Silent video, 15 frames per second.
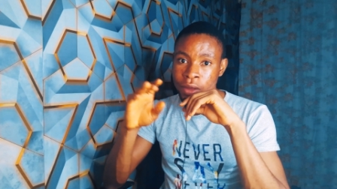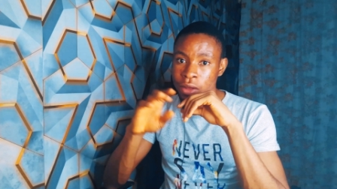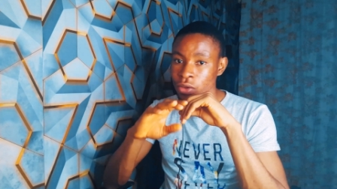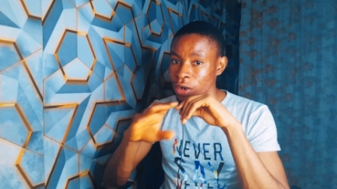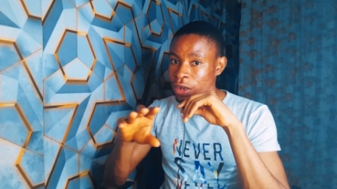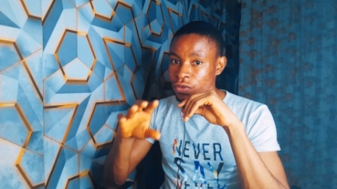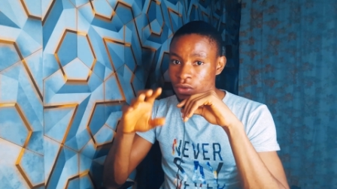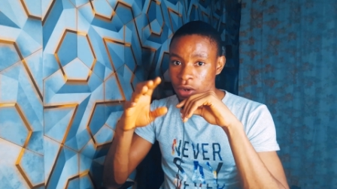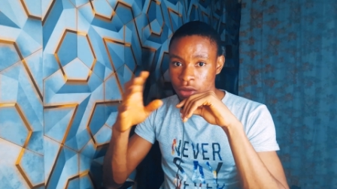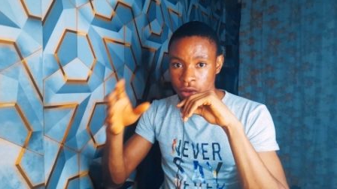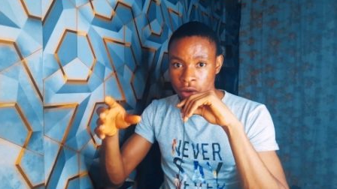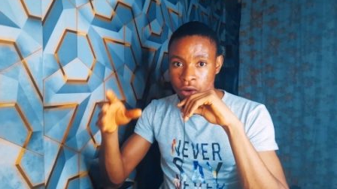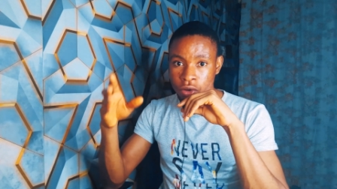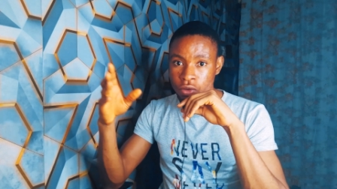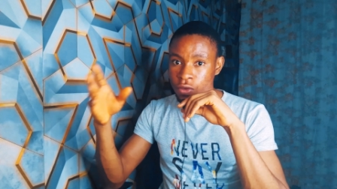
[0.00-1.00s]
don't actually
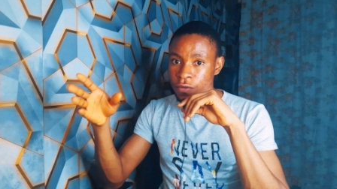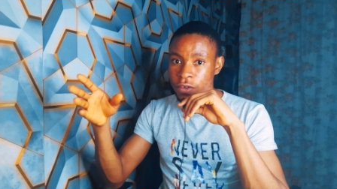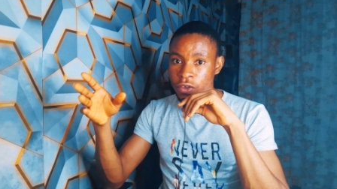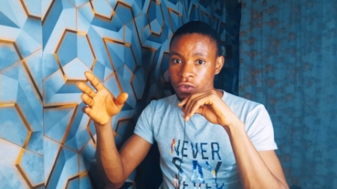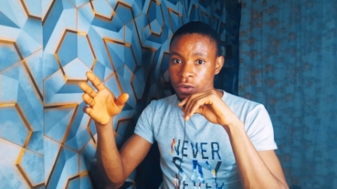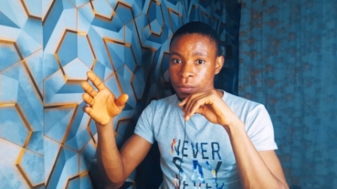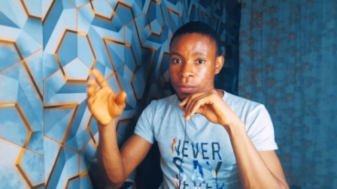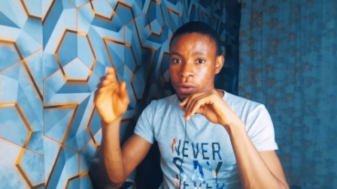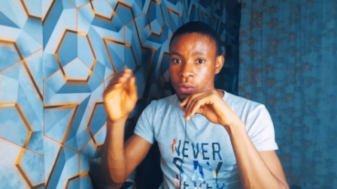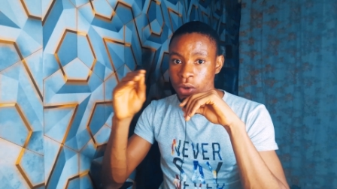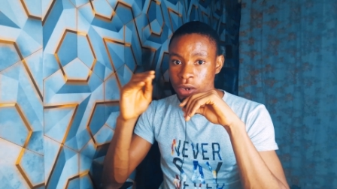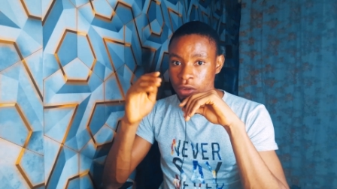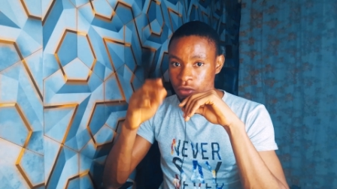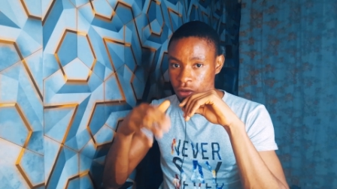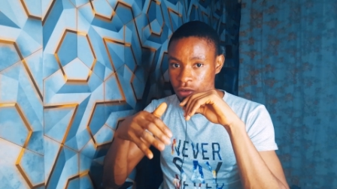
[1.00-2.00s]
turn on notification bell
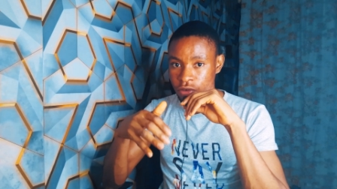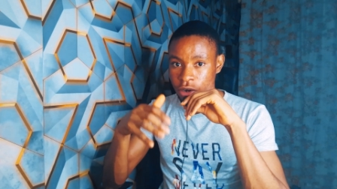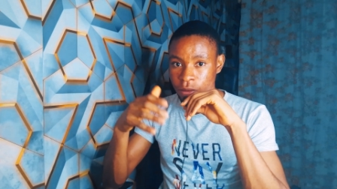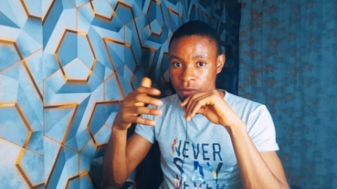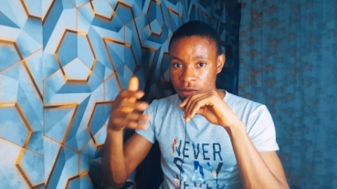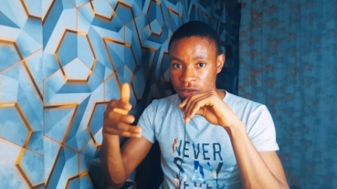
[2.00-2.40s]
when they subscribe to the